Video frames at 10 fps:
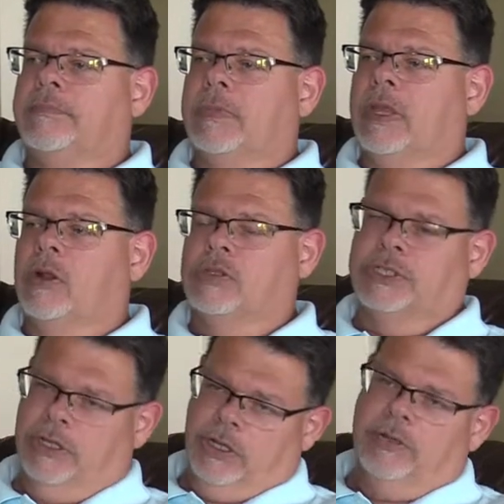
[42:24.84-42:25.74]
her
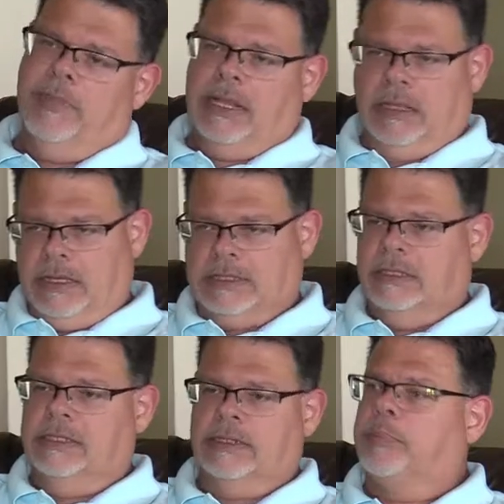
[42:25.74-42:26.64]
son, my
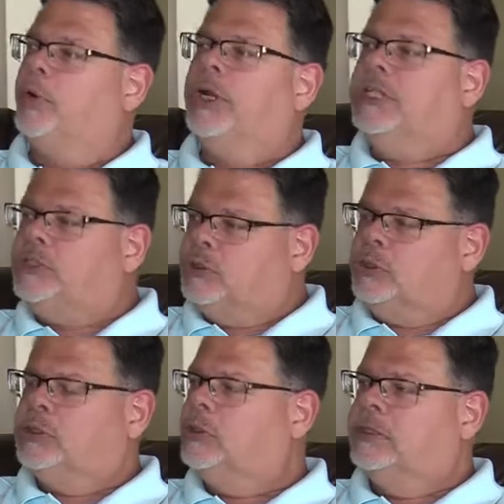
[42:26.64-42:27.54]
cousin, is a preacher,
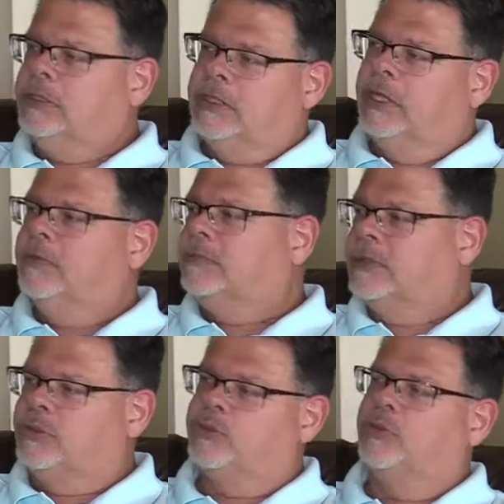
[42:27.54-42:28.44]
and, you know,
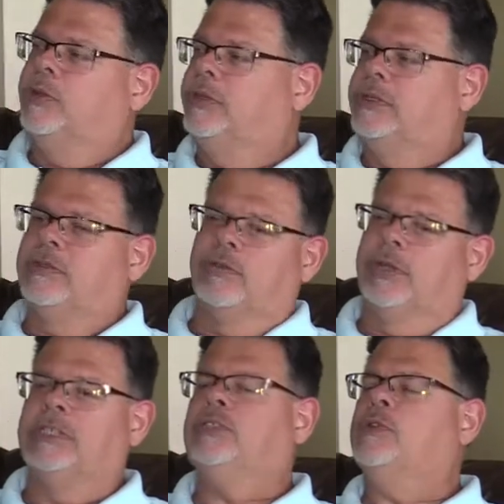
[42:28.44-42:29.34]

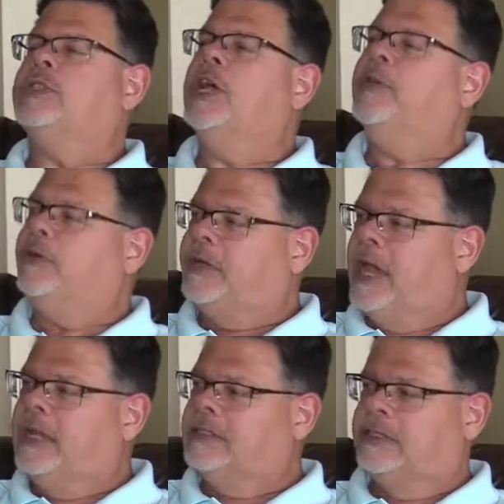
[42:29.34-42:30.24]
traditional Southern
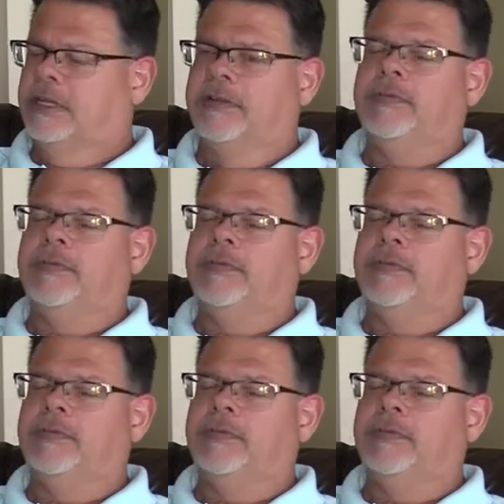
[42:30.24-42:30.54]
kind of stuff.